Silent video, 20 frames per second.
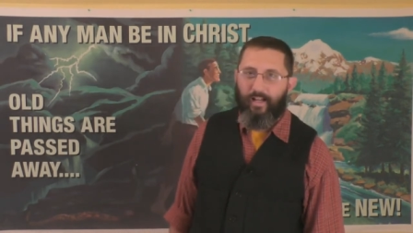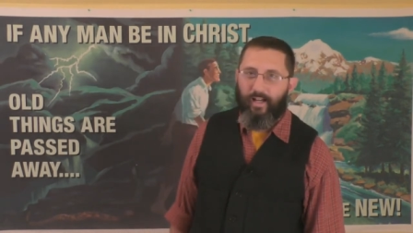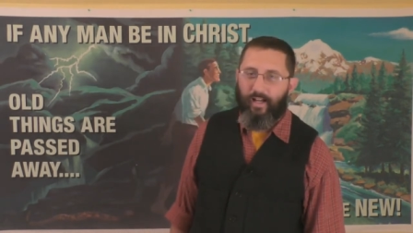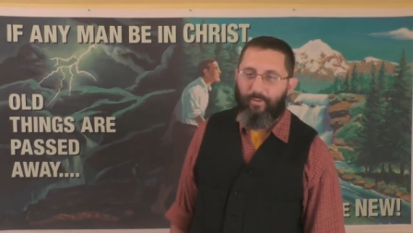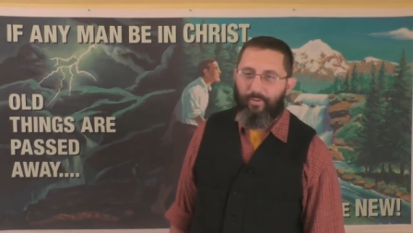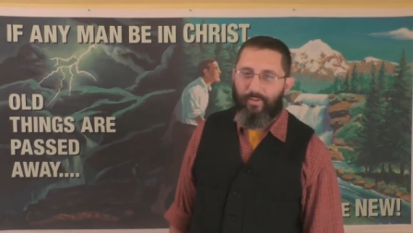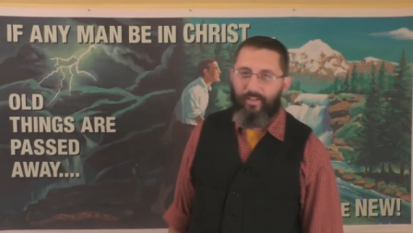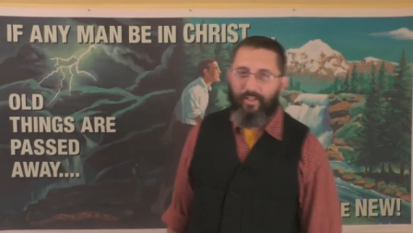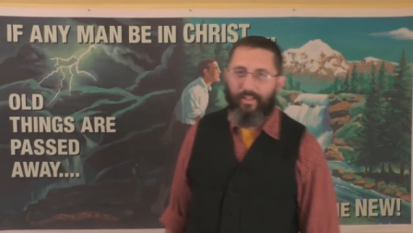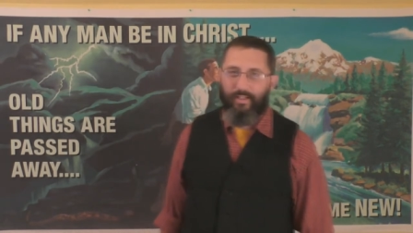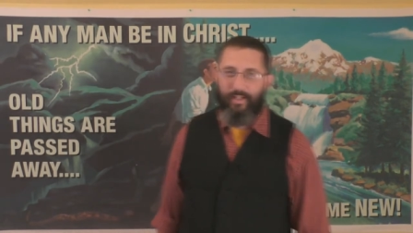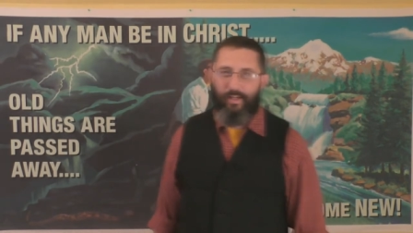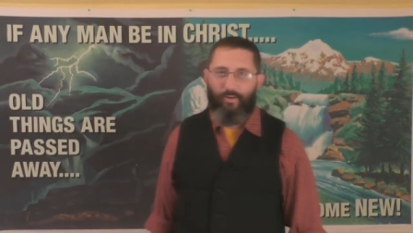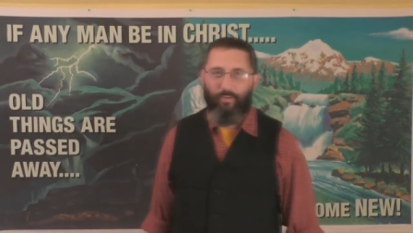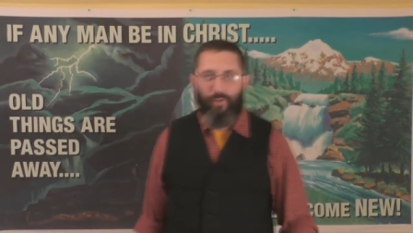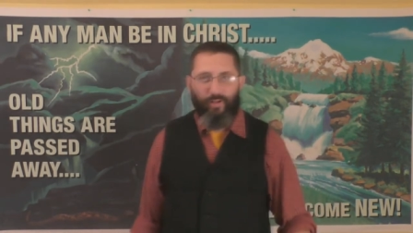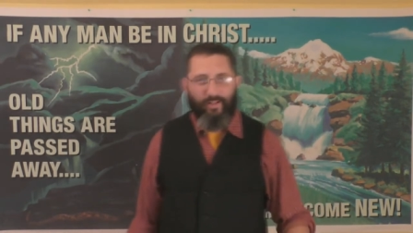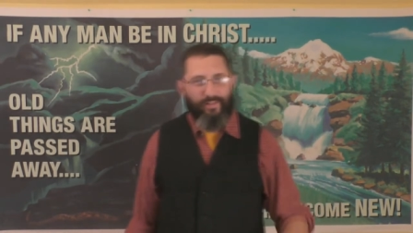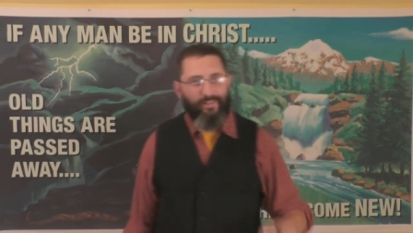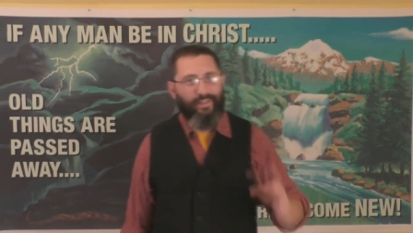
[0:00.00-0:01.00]
I would like, I
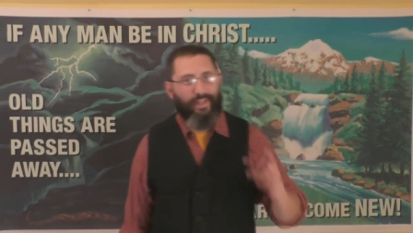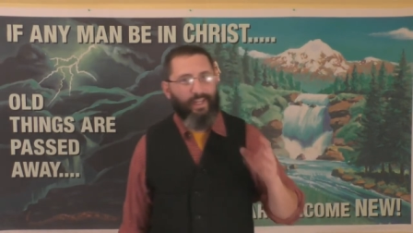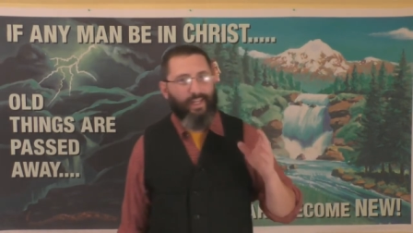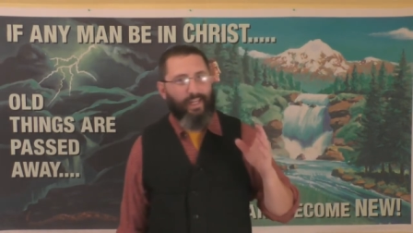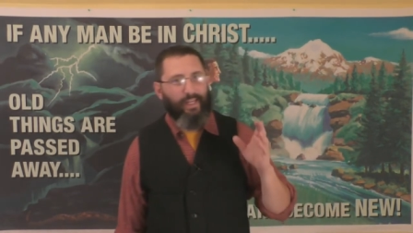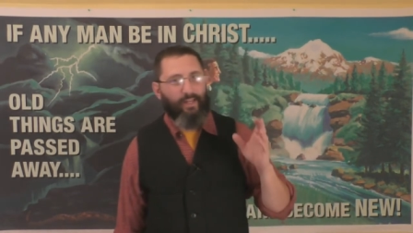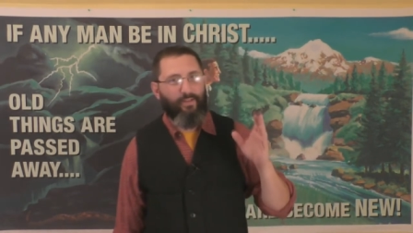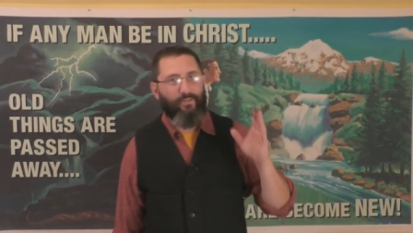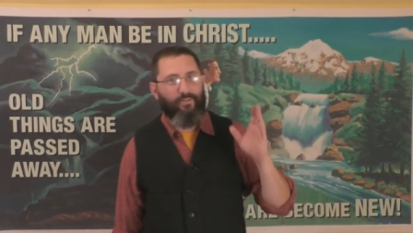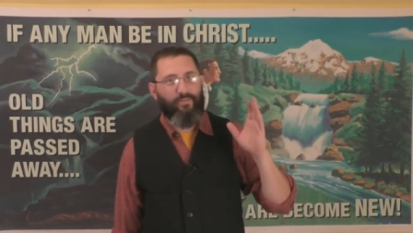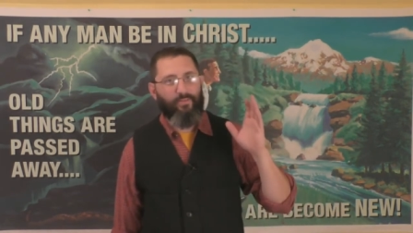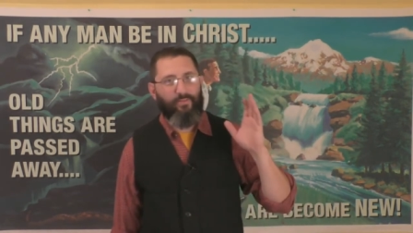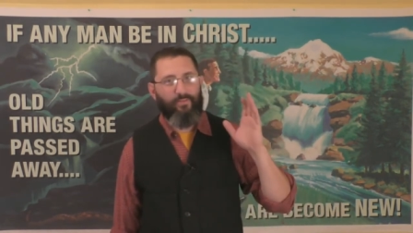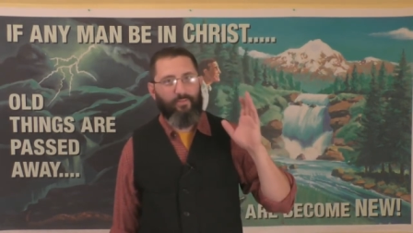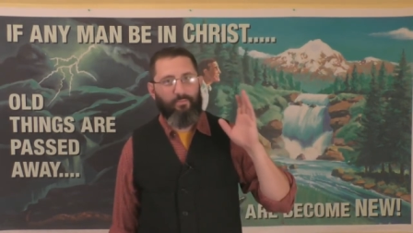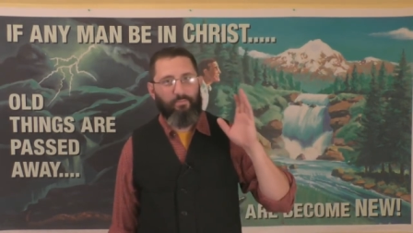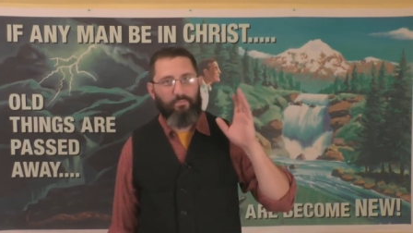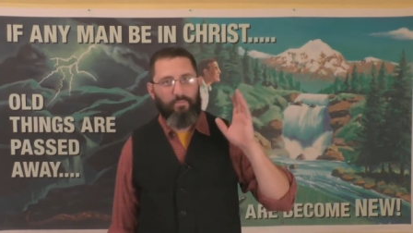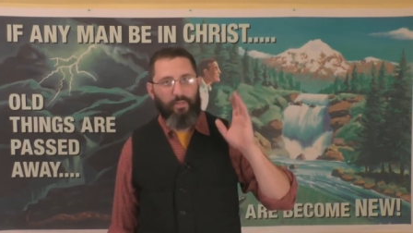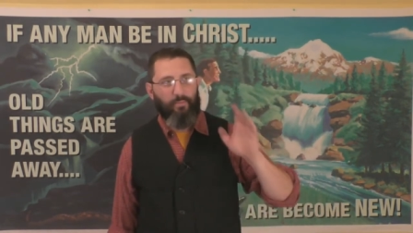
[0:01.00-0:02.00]
wanted to have
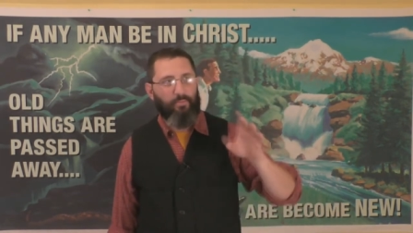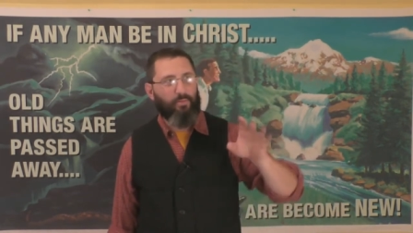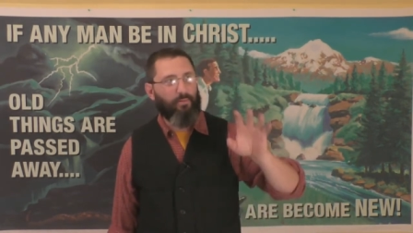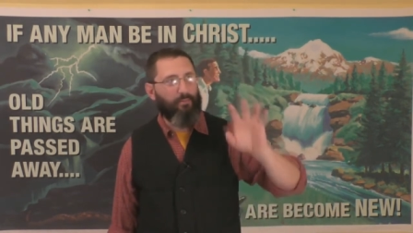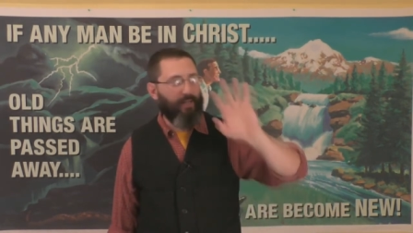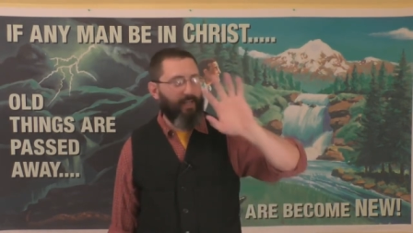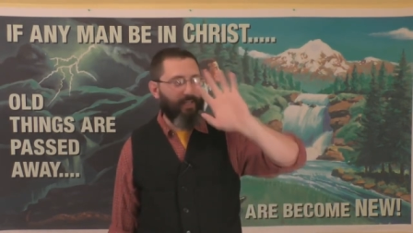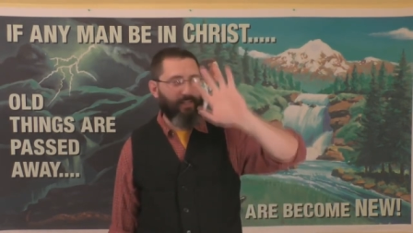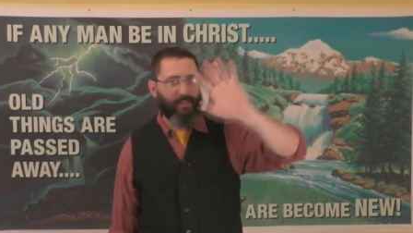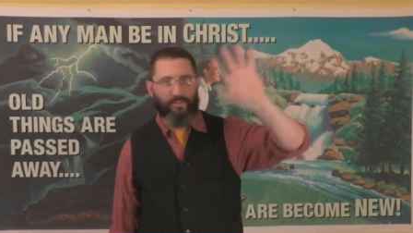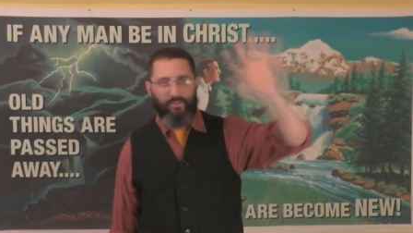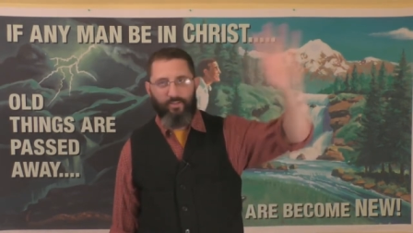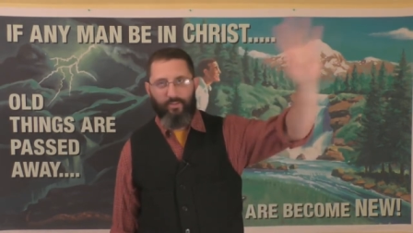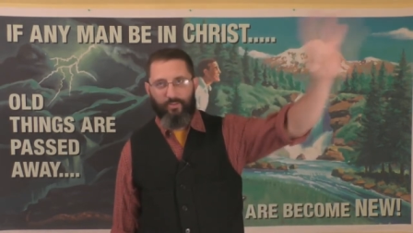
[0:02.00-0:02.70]
bumper magnets,